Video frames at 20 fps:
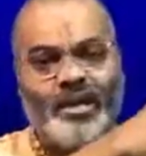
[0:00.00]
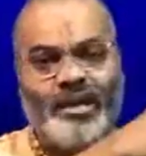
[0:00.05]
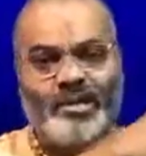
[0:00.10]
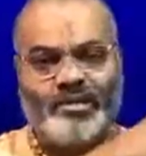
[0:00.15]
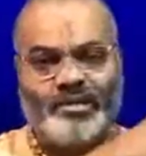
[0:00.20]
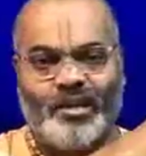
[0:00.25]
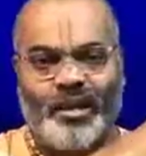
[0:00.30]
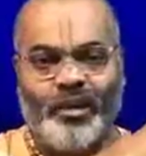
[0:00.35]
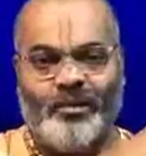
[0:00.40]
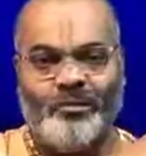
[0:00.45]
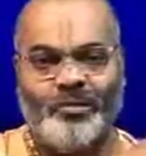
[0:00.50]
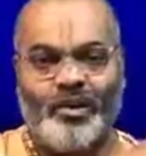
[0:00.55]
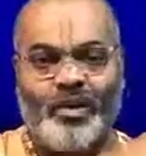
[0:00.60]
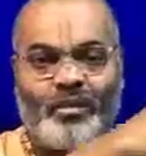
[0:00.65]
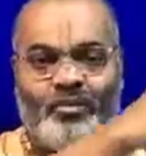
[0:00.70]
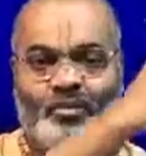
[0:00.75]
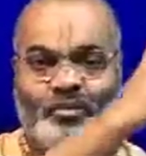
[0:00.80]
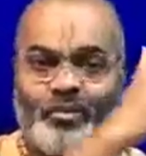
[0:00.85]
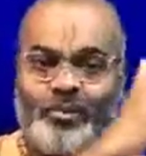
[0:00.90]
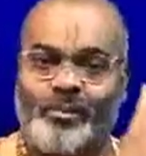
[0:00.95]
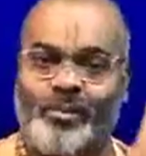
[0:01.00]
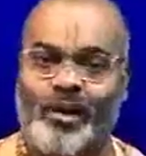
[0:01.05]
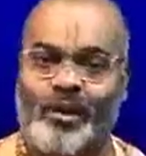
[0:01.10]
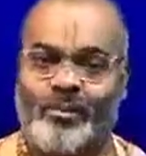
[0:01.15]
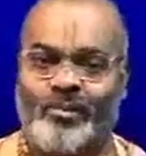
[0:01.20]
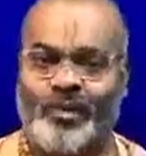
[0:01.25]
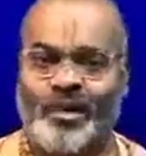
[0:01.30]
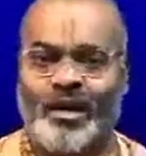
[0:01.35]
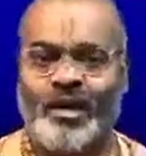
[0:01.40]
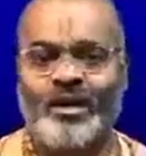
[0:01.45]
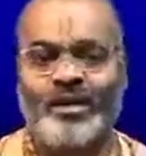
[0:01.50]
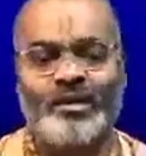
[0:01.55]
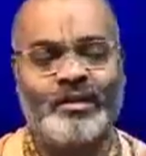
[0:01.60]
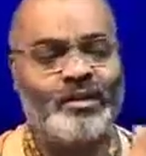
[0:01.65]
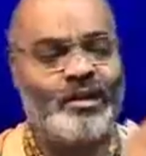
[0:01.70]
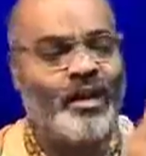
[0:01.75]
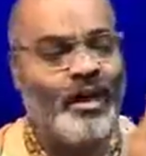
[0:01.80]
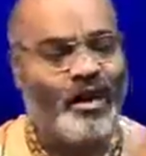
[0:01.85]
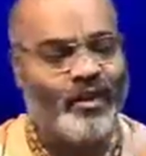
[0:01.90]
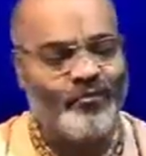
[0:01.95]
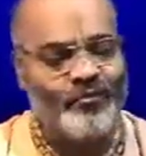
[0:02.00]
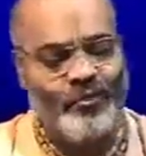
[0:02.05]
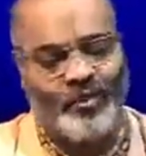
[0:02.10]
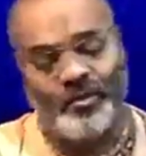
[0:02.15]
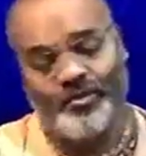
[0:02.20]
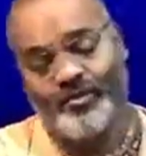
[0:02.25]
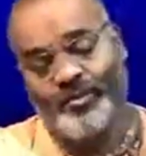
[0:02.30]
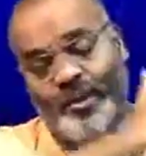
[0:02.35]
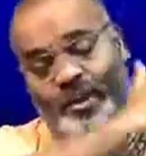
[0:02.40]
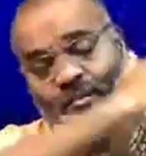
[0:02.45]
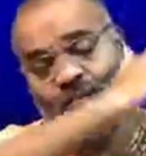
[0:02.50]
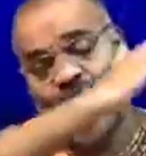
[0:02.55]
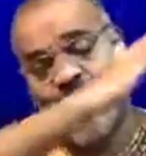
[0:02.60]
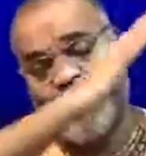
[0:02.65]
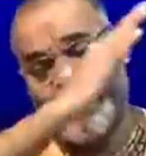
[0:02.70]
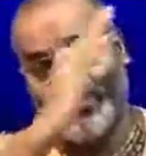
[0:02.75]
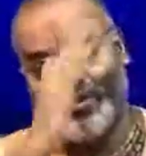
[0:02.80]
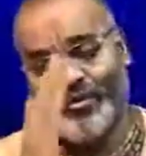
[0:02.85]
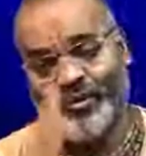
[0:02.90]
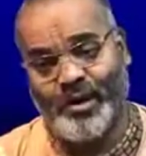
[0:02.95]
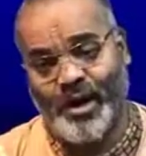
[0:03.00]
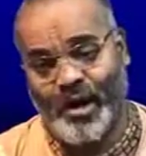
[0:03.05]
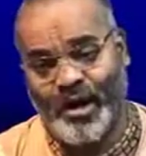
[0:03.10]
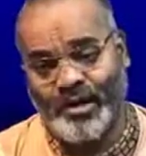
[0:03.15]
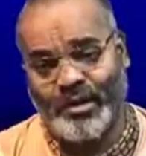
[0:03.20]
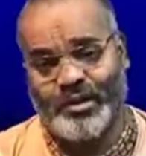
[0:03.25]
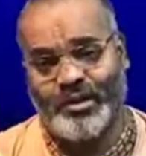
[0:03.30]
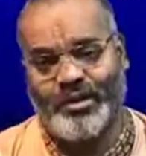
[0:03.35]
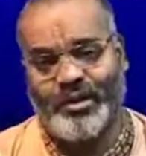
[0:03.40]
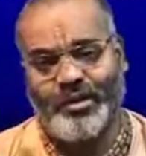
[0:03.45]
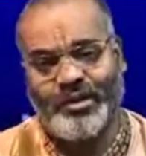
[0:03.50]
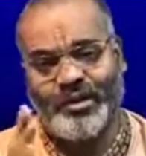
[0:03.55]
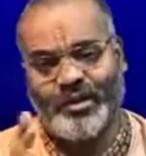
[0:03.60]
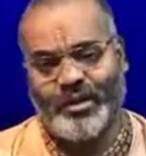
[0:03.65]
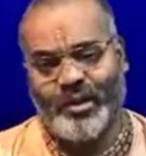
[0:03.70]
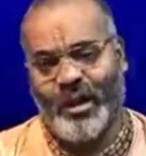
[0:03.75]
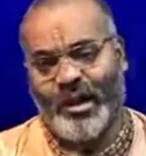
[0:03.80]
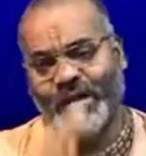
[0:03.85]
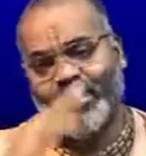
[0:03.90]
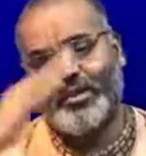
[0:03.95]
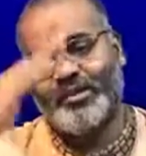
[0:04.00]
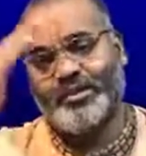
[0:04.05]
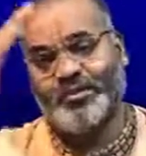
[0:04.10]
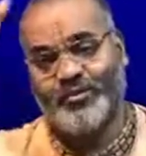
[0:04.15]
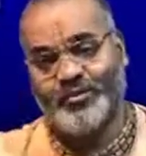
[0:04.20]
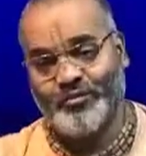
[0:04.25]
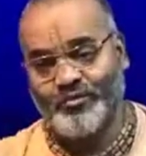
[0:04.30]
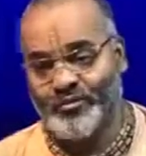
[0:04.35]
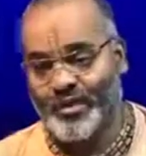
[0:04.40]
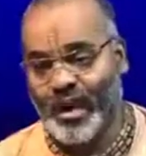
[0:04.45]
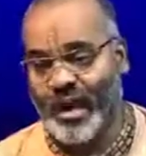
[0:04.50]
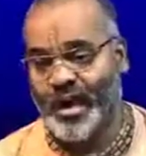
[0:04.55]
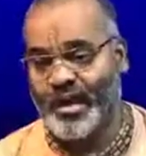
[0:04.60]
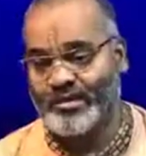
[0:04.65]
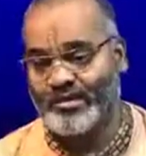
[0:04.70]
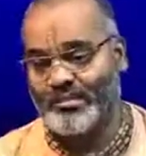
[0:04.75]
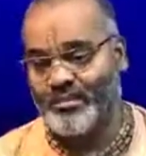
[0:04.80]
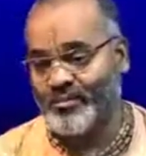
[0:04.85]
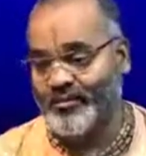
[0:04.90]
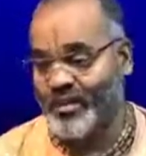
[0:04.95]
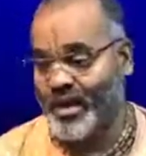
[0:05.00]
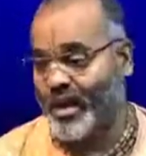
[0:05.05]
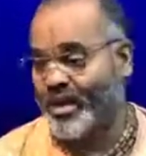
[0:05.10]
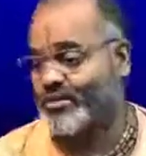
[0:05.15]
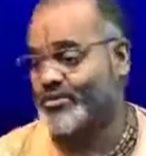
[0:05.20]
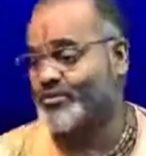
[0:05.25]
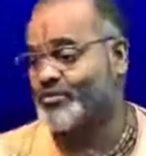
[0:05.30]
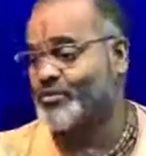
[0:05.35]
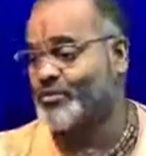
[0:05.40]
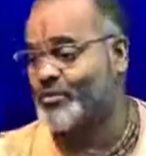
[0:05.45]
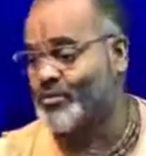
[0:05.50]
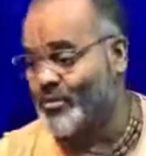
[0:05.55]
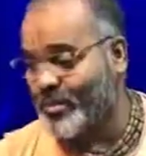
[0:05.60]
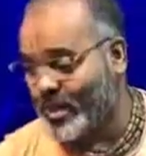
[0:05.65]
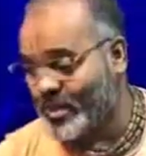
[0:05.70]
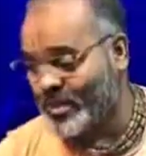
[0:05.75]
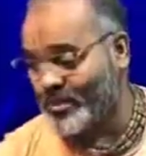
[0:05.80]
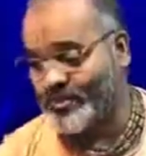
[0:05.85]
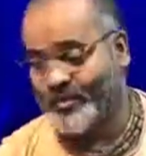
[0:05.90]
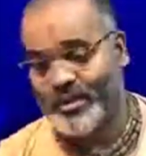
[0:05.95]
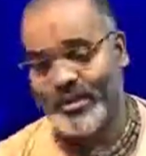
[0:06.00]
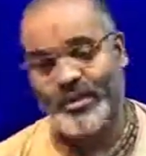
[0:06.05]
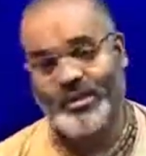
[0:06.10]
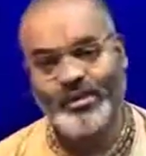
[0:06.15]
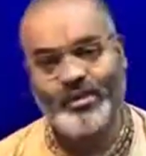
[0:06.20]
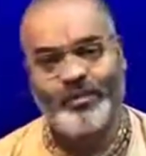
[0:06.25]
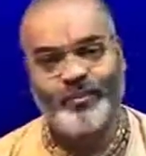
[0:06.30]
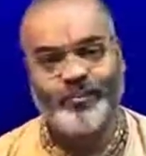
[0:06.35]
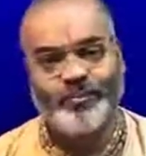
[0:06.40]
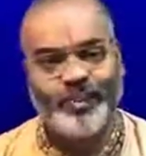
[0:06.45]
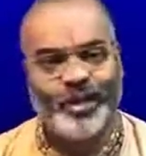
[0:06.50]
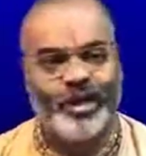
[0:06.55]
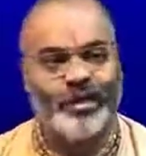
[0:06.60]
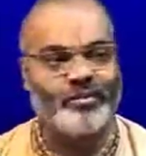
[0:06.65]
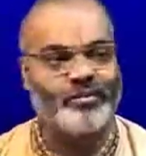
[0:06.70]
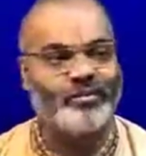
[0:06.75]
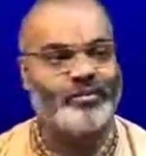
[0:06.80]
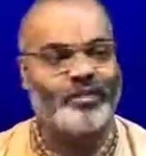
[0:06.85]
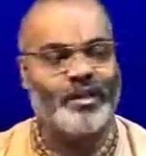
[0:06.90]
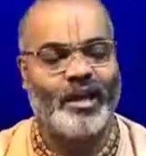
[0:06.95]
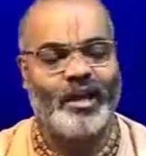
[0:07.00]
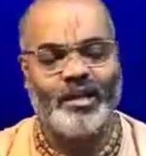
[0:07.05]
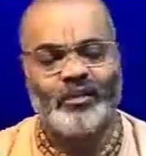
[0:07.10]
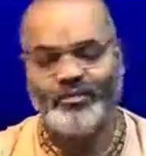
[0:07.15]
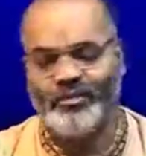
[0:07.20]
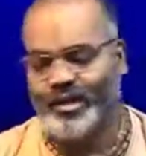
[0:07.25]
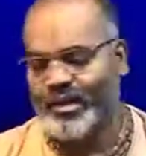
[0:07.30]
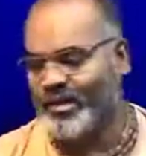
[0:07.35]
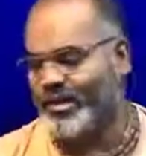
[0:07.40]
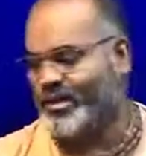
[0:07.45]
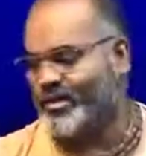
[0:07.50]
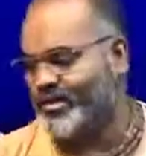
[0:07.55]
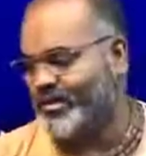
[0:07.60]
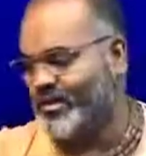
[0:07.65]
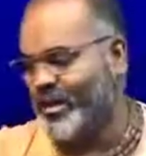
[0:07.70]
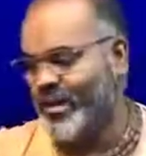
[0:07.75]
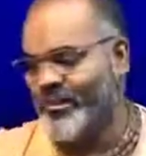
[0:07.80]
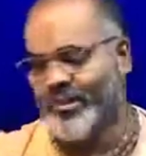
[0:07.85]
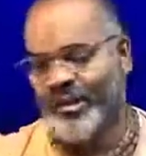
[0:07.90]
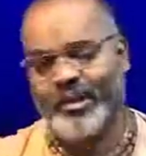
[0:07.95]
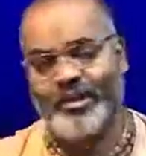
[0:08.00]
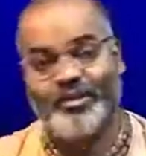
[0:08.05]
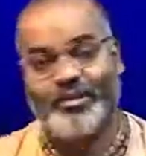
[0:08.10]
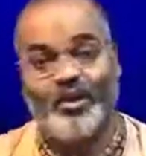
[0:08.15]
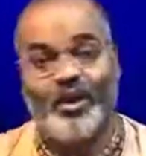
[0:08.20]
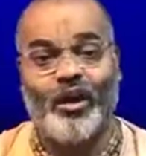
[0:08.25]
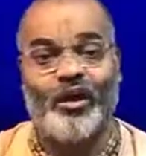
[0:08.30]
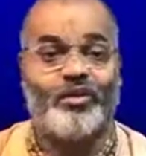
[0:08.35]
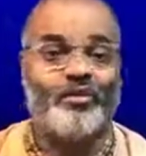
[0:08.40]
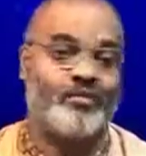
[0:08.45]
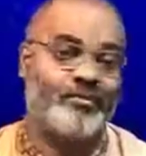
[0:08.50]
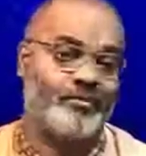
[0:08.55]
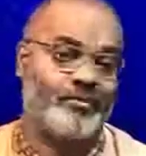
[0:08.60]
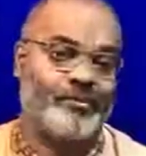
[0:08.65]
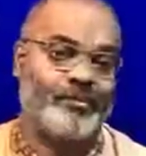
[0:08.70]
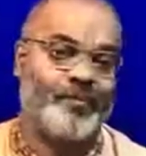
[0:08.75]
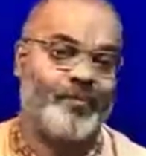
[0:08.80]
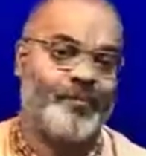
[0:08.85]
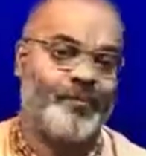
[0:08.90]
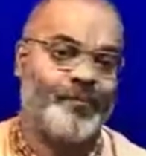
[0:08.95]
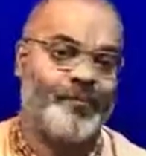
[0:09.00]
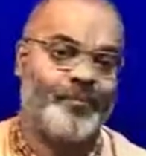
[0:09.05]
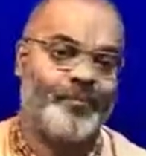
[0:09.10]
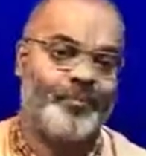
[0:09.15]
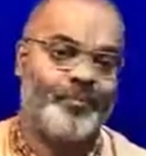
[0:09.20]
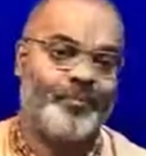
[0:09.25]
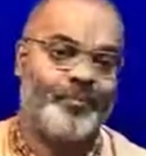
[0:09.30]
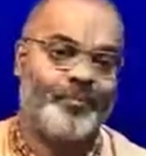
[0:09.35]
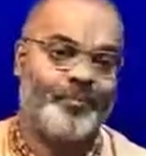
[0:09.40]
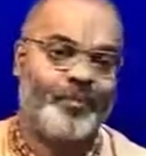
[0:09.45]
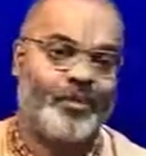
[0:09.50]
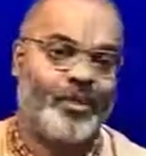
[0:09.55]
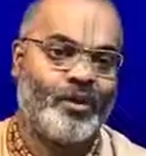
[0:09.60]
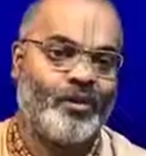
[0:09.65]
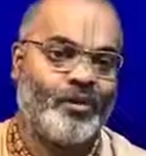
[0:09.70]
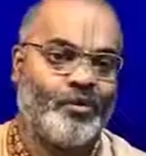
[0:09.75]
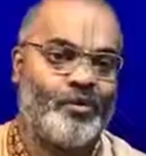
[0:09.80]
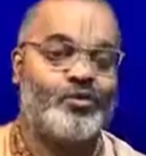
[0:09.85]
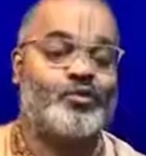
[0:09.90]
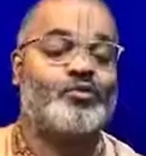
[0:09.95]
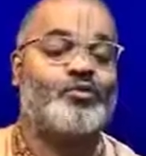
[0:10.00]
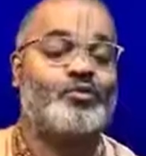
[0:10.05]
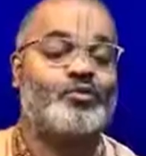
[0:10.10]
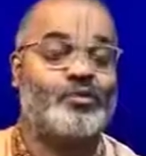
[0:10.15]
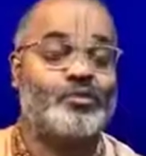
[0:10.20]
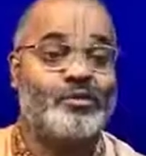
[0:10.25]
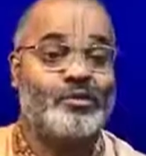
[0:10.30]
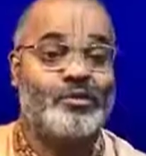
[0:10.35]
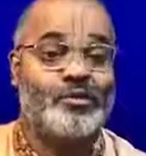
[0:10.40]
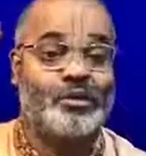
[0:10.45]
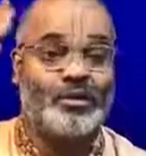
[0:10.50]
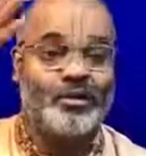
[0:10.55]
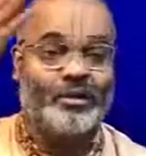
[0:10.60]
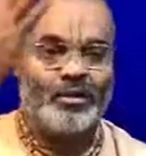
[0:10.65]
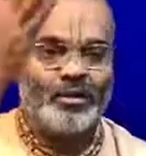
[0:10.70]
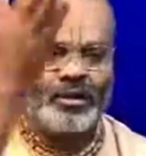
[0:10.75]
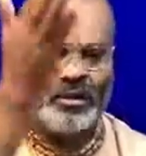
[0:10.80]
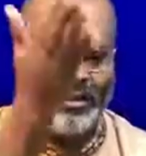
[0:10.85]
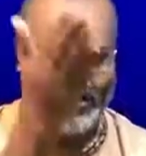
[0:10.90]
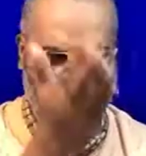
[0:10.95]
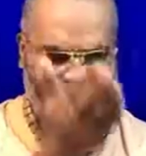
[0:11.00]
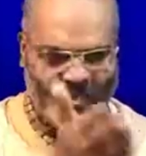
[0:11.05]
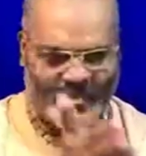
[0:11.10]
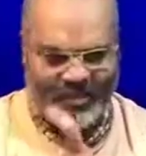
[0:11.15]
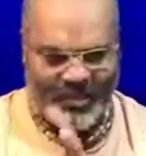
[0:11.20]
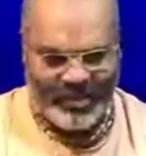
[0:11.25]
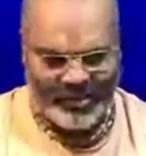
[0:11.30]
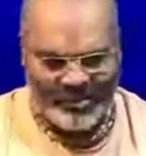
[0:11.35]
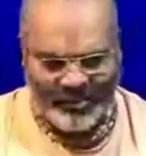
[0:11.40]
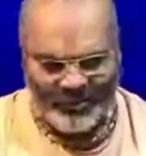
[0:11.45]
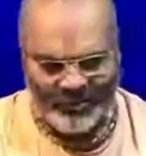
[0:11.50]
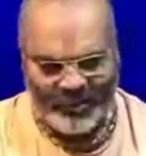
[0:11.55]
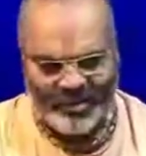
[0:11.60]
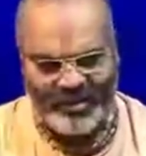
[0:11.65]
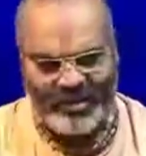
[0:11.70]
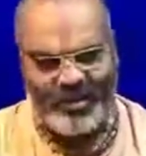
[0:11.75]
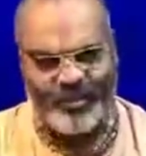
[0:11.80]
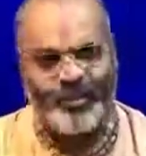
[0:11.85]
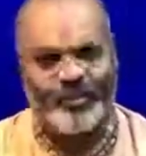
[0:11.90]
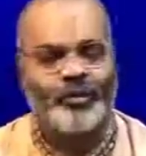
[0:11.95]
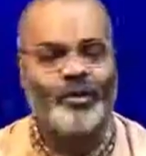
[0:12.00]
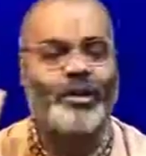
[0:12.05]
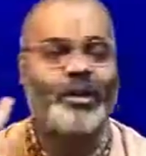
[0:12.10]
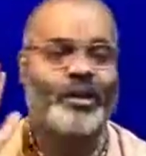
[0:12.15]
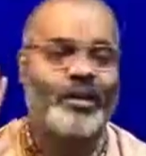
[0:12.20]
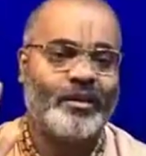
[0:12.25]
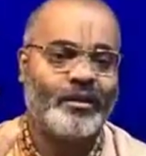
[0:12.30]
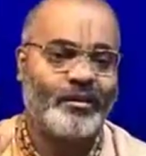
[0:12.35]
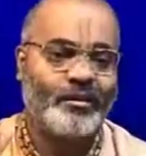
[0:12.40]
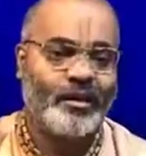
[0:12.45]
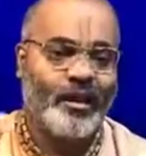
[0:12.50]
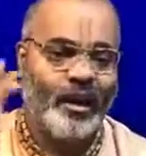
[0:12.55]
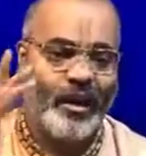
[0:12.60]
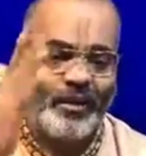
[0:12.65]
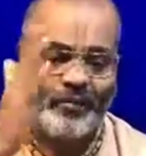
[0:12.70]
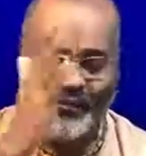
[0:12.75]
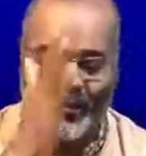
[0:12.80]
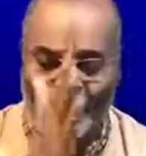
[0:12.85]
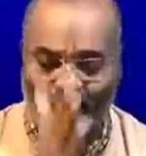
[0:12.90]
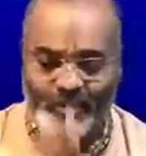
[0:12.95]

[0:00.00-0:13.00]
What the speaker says: has come down to Brahma, and from Brahma to Narad, Narad to Vyas, Vyas to Madhva, and then it is coming down to Madhavendra Puri, and from